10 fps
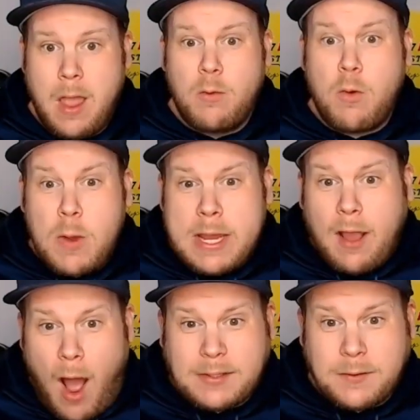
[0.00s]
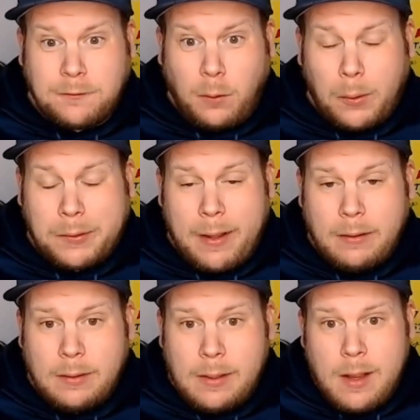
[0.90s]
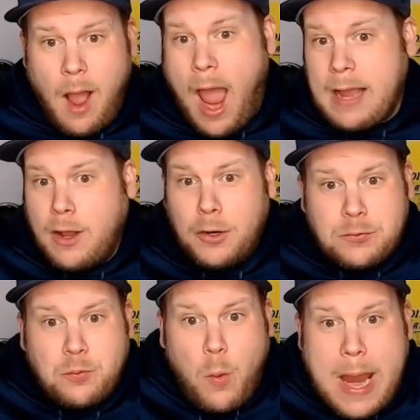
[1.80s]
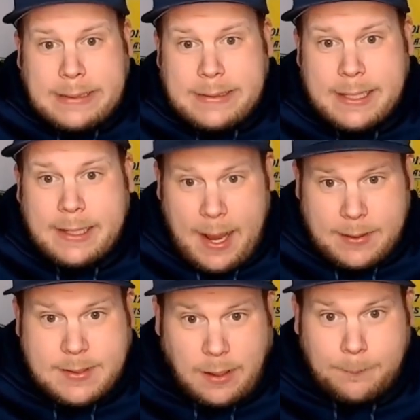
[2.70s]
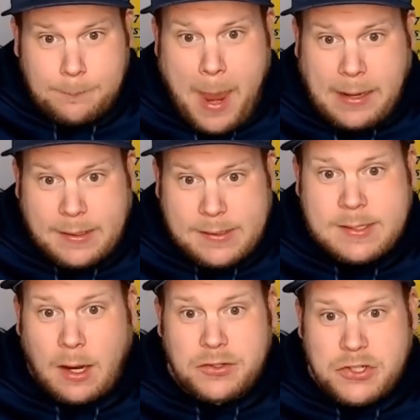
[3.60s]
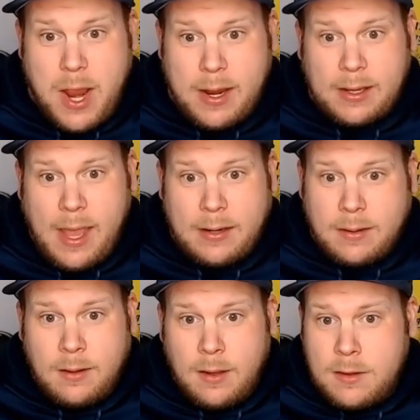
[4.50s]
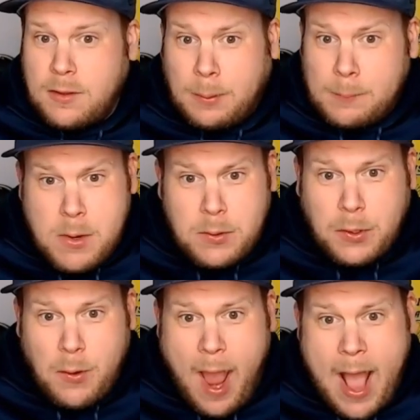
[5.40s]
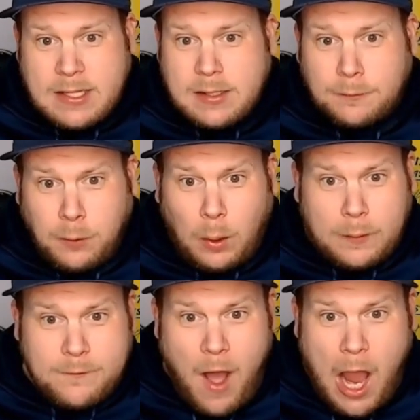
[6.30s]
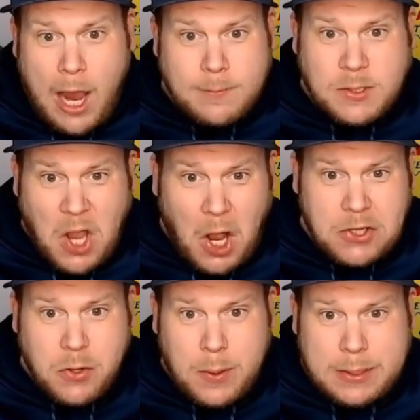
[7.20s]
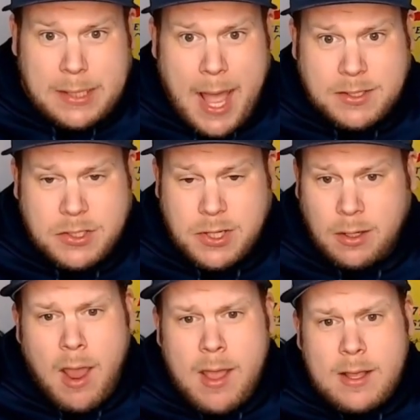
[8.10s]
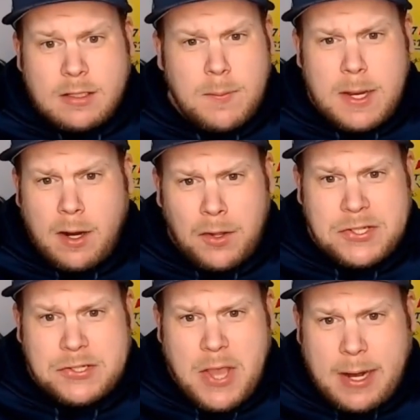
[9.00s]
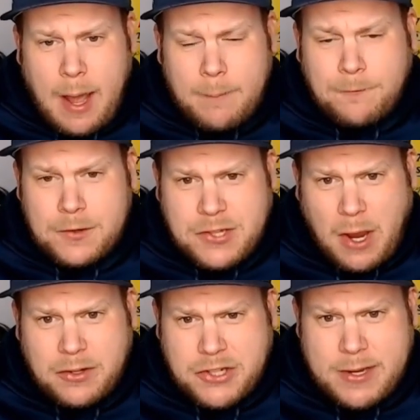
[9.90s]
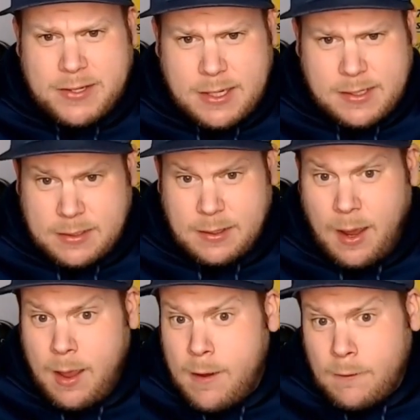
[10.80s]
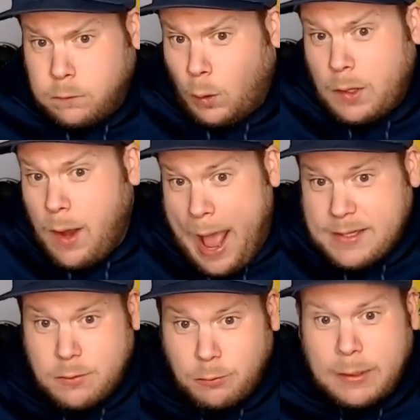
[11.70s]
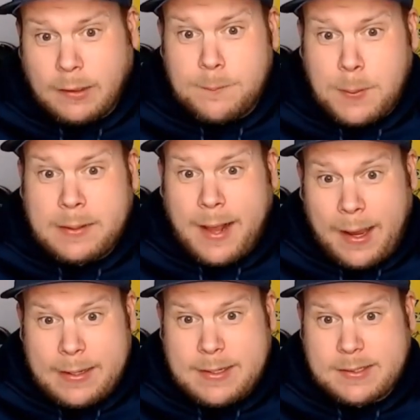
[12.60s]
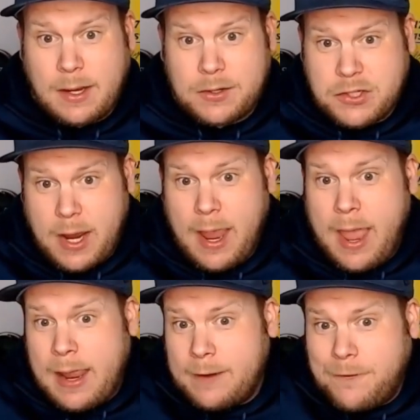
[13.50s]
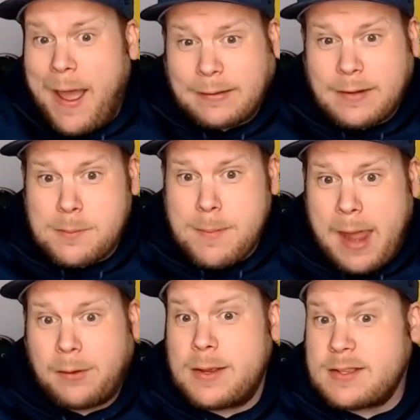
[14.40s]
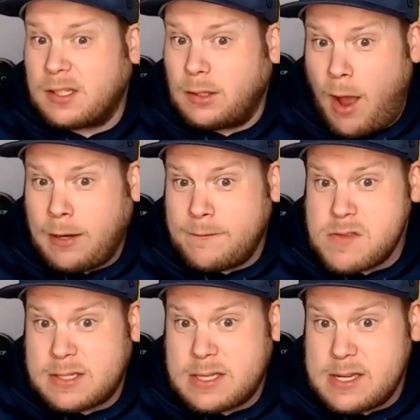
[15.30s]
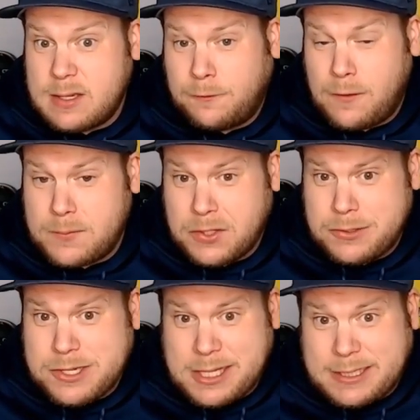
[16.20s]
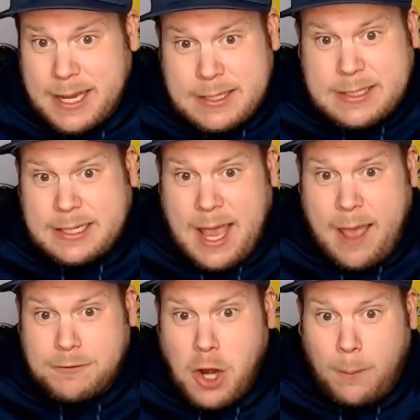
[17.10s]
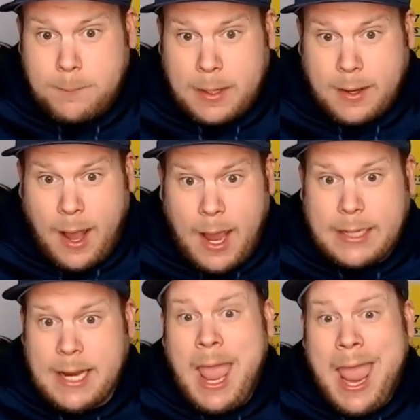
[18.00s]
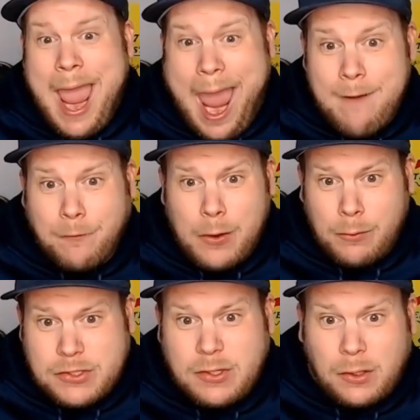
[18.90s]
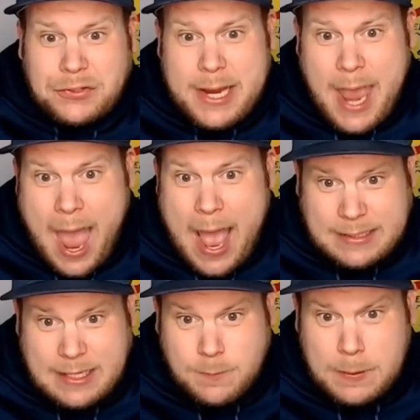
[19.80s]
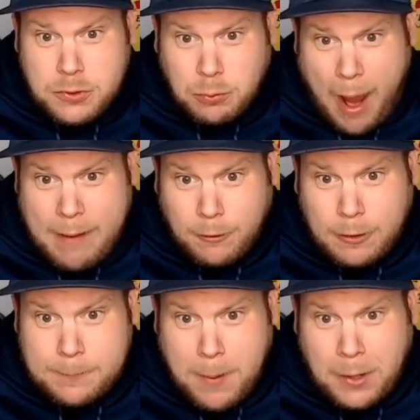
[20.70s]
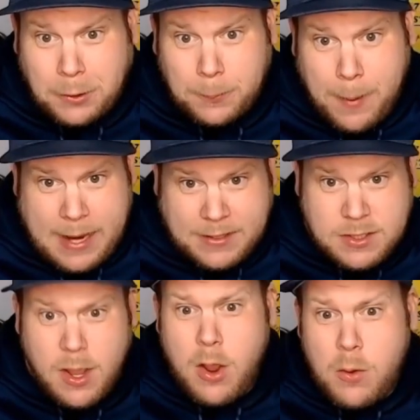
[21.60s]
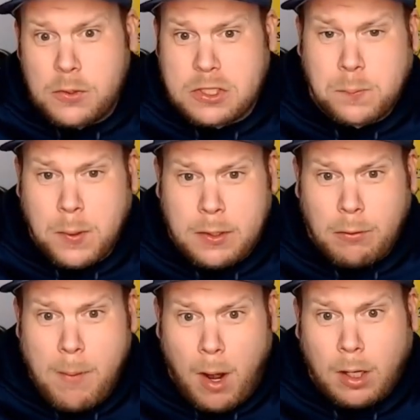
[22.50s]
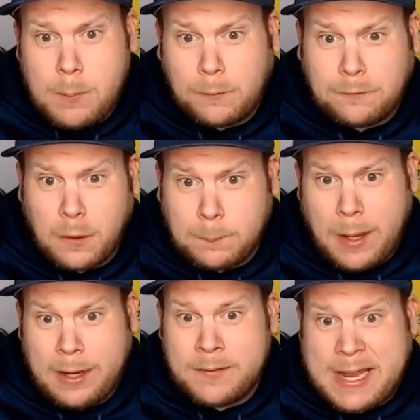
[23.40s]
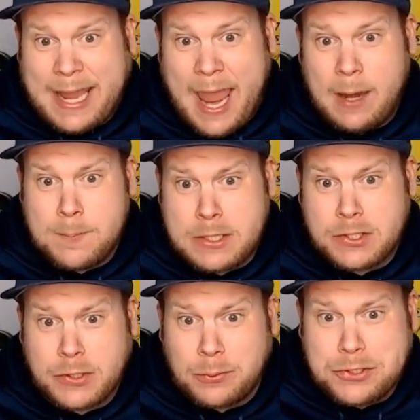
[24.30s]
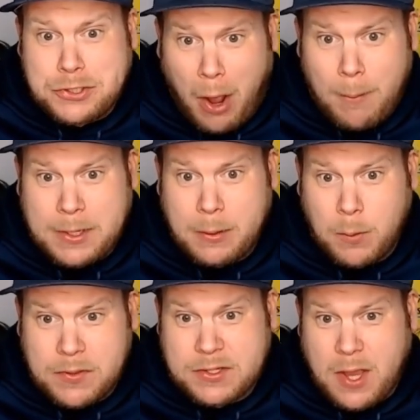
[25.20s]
When we got to Florida, I couldn't wait to start betting Sungjae again. The Bermuda grass, the Florida vibes, his Honda win last year. To me, it all set up for Sungjae season. Florida hasn't really been kind to Sungjae. In fact, of the matter is, a lot of the season from certain statistics have not been kind. Every result he has been driver and putter based, which is pretty remarkable for a player that can be so dominant with his